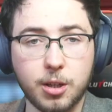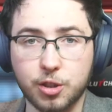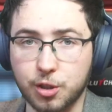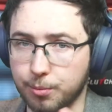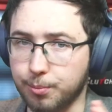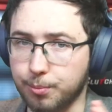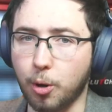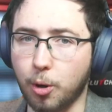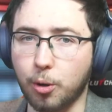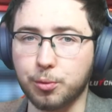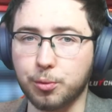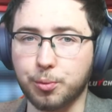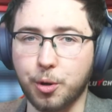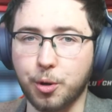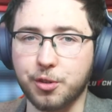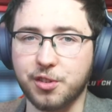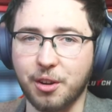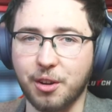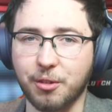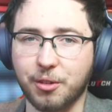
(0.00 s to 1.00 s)
Some bold
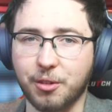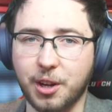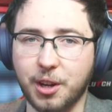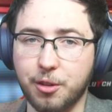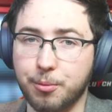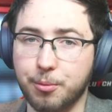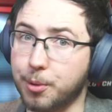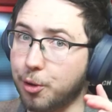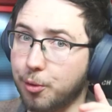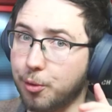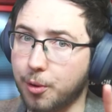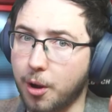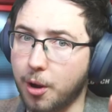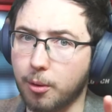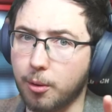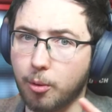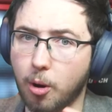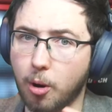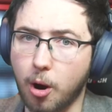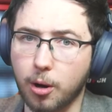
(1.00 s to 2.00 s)
words there, Keith, but you're
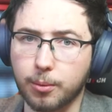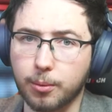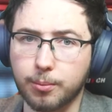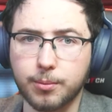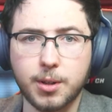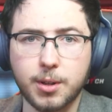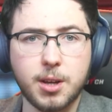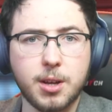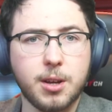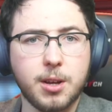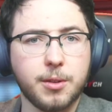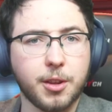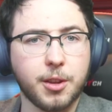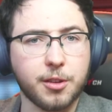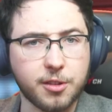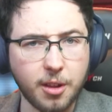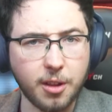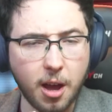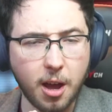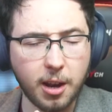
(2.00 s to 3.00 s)
not wrong. The
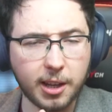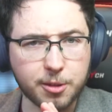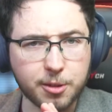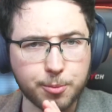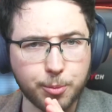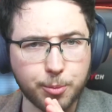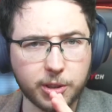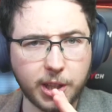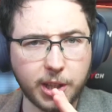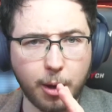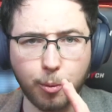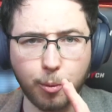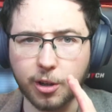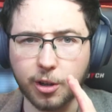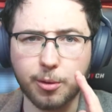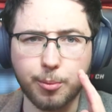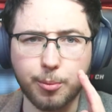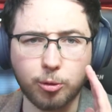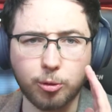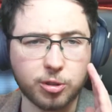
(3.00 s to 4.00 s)
Snotlings pulled out one of
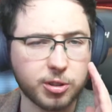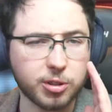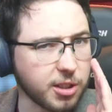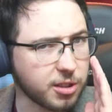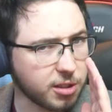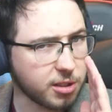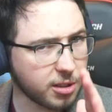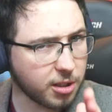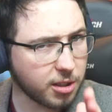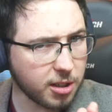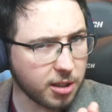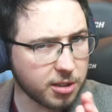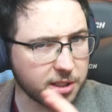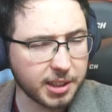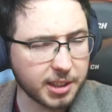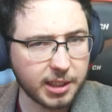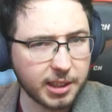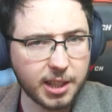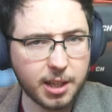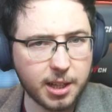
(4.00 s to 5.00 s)
the most
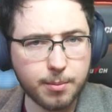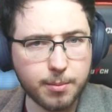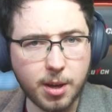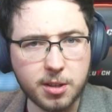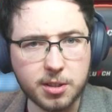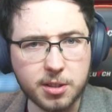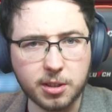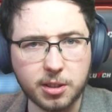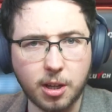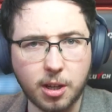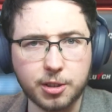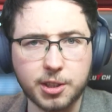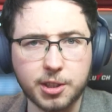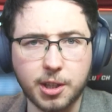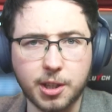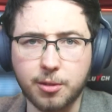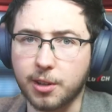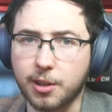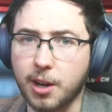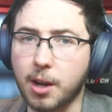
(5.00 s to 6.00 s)
disgustingly amazing
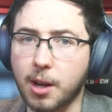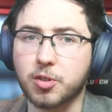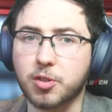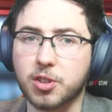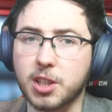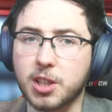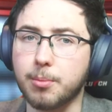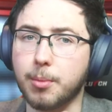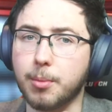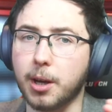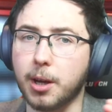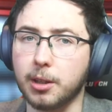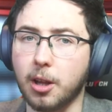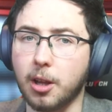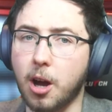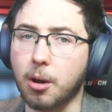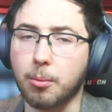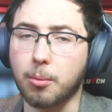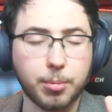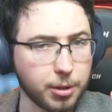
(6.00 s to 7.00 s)
touchdowns that I have seen in my
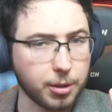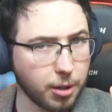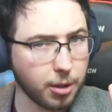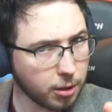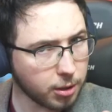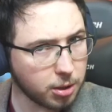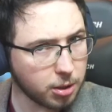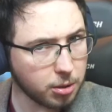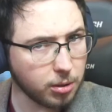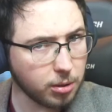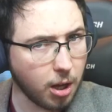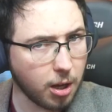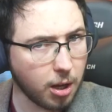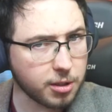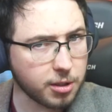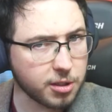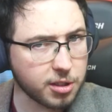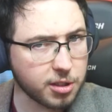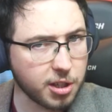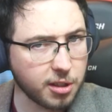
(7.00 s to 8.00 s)
long, but not too long
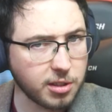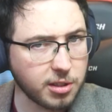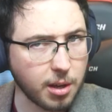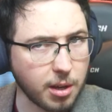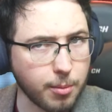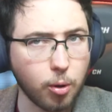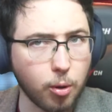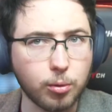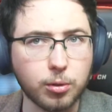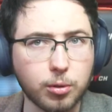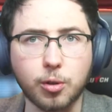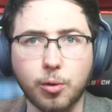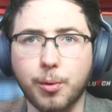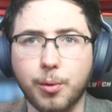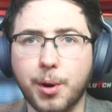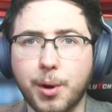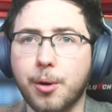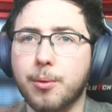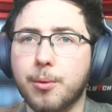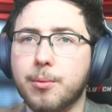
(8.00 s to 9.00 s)
to suggest I'm old,
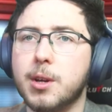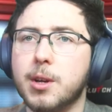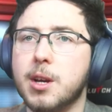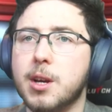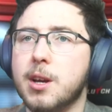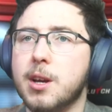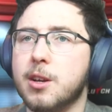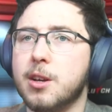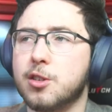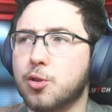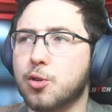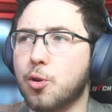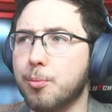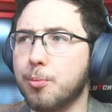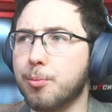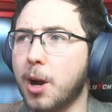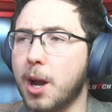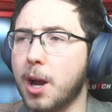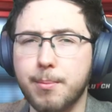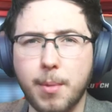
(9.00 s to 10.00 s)
career. Scored
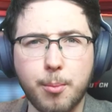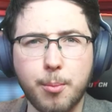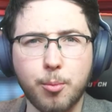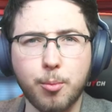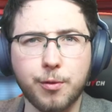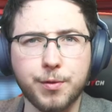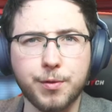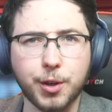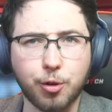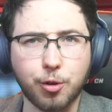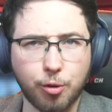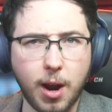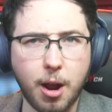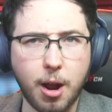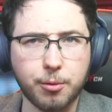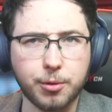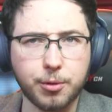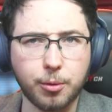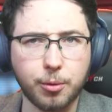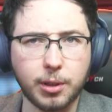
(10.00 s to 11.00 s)
by a member of the
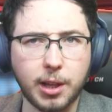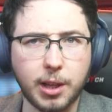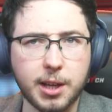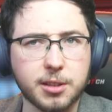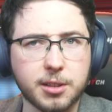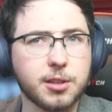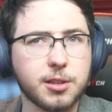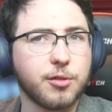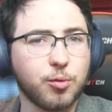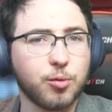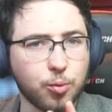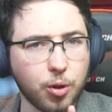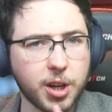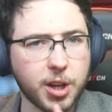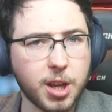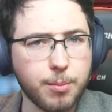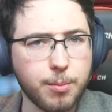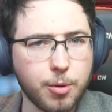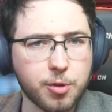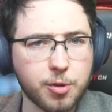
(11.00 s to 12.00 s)
crowd, no less,
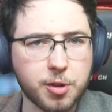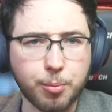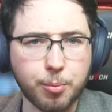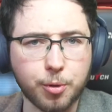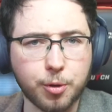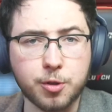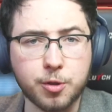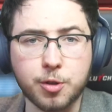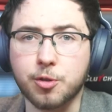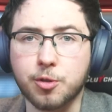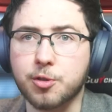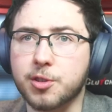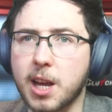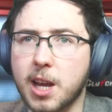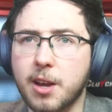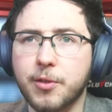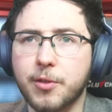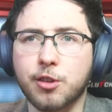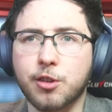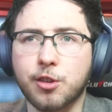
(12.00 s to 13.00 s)
rookie music producer
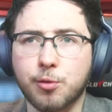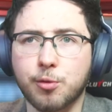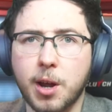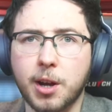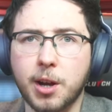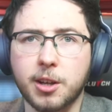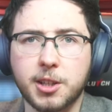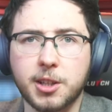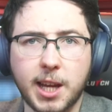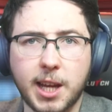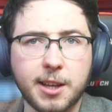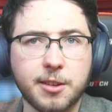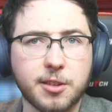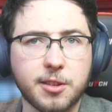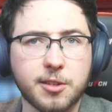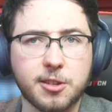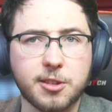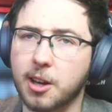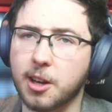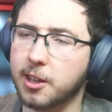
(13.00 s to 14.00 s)
David Sweta takes the
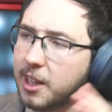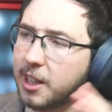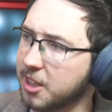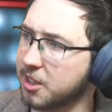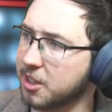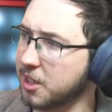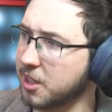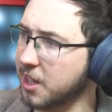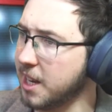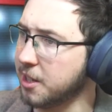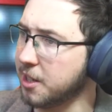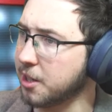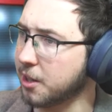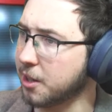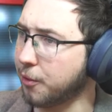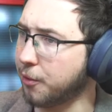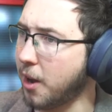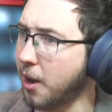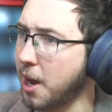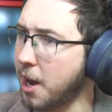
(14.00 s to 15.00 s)
Snotlings into
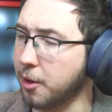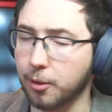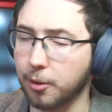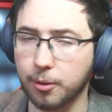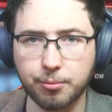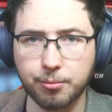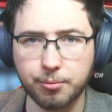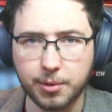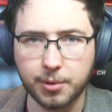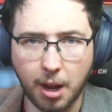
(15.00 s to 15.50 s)
the final.